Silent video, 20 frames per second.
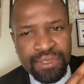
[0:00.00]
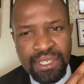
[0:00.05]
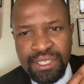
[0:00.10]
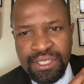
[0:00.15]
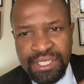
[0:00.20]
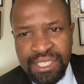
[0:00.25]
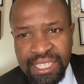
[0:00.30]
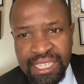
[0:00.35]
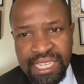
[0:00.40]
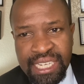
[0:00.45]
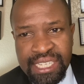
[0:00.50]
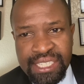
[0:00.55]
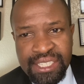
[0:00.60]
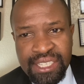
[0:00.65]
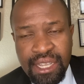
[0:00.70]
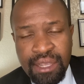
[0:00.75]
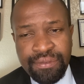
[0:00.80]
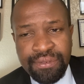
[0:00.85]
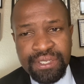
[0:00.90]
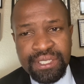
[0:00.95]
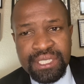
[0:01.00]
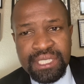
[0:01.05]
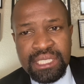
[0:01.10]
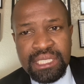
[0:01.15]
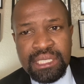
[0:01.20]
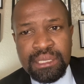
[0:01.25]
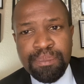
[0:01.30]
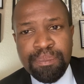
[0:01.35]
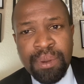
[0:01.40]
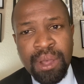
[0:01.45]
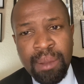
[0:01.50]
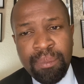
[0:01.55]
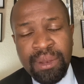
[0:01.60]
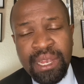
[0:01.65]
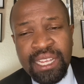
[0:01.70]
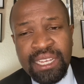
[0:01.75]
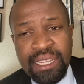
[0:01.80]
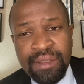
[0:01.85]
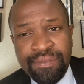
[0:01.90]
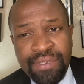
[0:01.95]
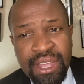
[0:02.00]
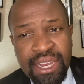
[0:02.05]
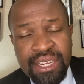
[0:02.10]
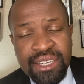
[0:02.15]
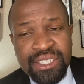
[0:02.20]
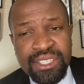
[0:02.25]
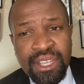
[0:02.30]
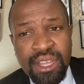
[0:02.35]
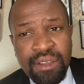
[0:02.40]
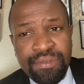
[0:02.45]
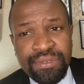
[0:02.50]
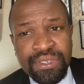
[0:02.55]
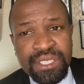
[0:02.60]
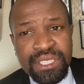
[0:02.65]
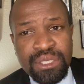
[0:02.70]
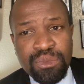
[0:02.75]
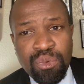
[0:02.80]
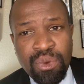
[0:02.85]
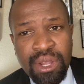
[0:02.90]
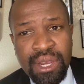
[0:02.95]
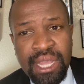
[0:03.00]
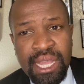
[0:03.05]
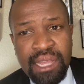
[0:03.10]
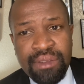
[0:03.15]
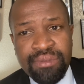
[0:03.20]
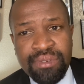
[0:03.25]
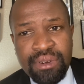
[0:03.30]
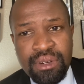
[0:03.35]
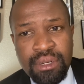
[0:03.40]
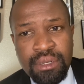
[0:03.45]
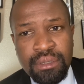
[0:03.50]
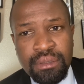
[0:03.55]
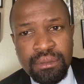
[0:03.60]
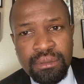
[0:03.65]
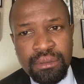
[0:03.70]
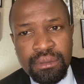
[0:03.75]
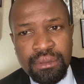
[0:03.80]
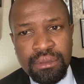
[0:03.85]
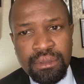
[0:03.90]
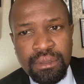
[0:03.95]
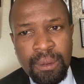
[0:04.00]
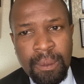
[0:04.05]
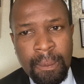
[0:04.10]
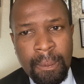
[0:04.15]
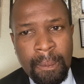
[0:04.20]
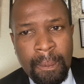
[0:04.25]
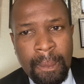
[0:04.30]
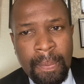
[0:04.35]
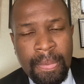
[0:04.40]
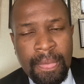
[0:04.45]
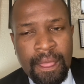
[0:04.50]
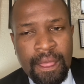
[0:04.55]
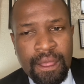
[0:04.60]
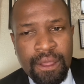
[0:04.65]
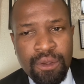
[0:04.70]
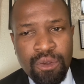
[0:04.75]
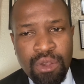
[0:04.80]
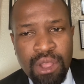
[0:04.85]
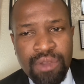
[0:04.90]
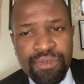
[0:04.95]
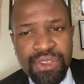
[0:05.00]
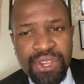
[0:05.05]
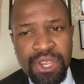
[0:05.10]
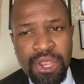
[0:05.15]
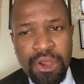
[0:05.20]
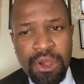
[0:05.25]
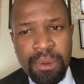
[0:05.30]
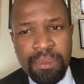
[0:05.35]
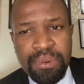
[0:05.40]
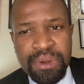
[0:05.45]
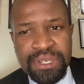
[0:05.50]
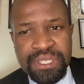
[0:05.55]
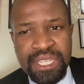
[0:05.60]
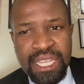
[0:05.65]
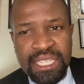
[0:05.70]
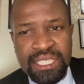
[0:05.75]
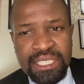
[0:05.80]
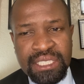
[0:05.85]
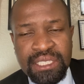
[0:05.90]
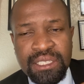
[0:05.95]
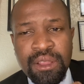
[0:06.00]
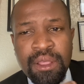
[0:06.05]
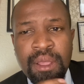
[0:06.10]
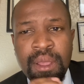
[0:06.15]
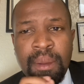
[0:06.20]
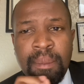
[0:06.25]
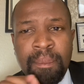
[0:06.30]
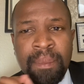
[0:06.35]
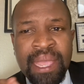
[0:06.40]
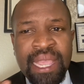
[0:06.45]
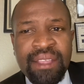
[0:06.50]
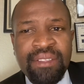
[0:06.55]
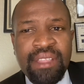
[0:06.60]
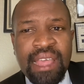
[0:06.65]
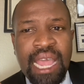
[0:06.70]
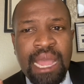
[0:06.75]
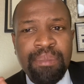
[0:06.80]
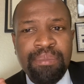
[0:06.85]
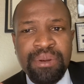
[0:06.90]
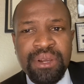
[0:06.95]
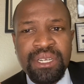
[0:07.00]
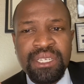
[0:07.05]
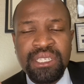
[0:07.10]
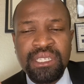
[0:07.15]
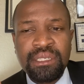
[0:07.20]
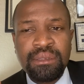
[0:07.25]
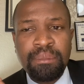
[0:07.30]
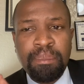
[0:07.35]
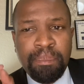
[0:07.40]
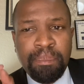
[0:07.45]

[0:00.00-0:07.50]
DA's office, public defender's office, whatever, whoever you're representing, paint that person